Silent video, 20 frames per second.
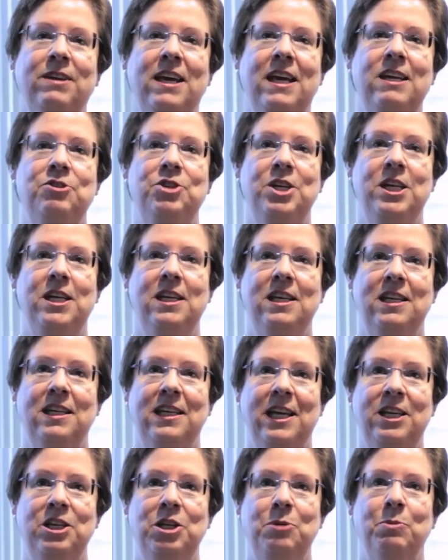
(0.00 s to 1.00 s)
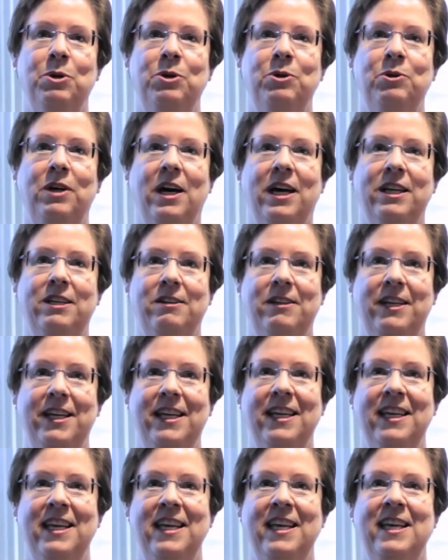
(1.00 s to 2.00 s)
Genji, Genji
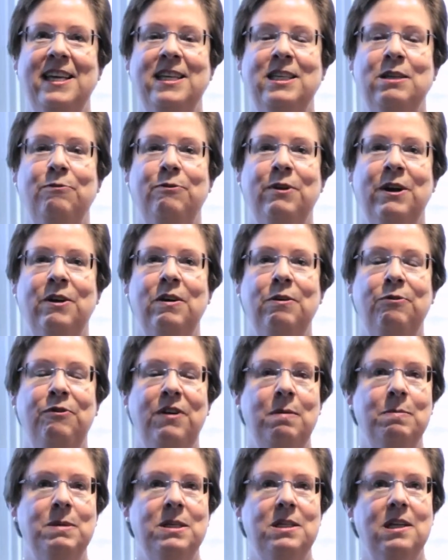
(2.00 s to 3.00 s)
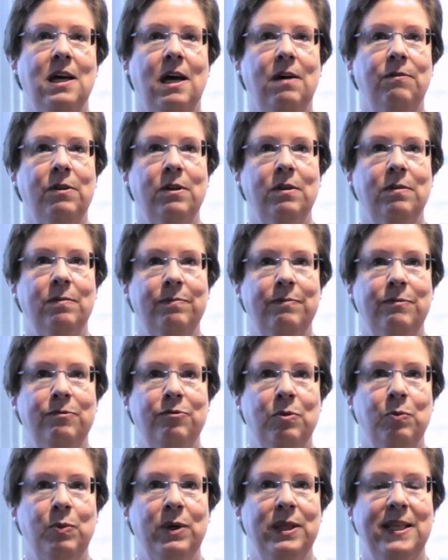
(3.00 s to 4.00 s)
Monogatari, is a very famous novel
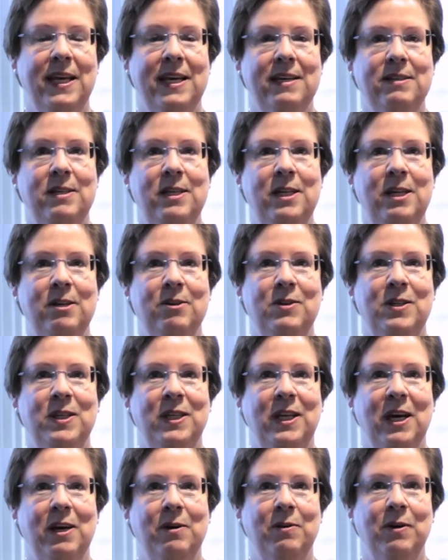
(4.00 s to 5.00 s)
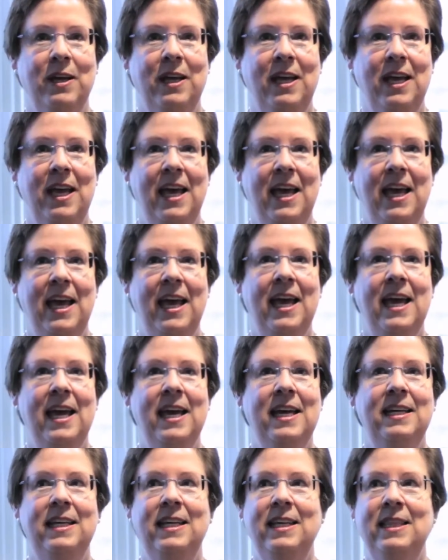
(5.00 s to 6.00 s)
from 1,000 years ago.
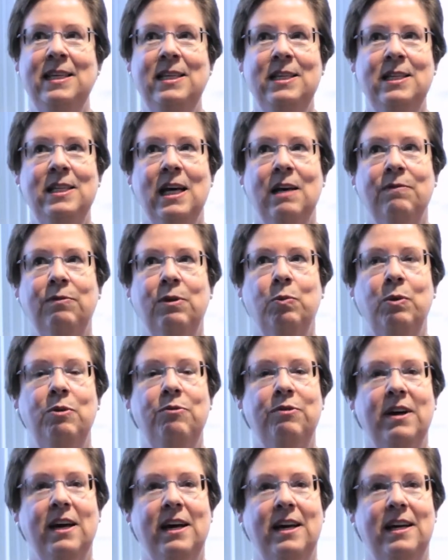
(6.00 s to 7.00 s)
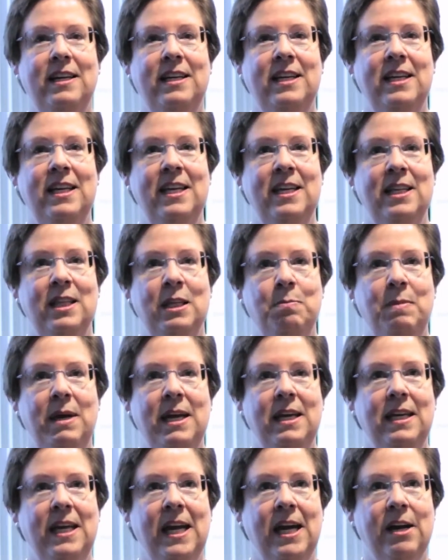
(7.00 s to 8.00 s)
And in this novel, we've got the
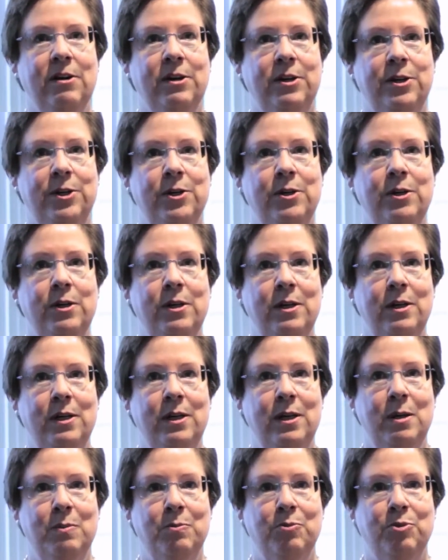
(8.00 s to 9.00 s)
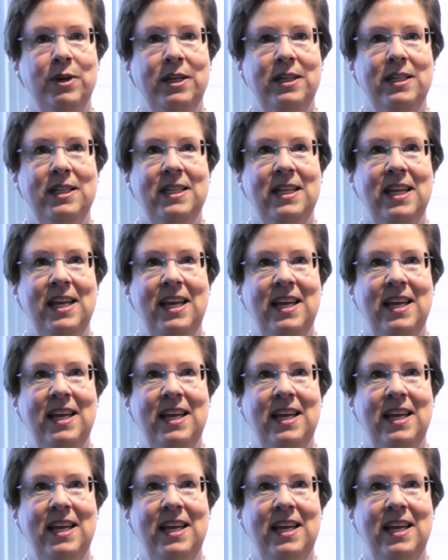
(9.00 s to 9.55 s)
main character, Prince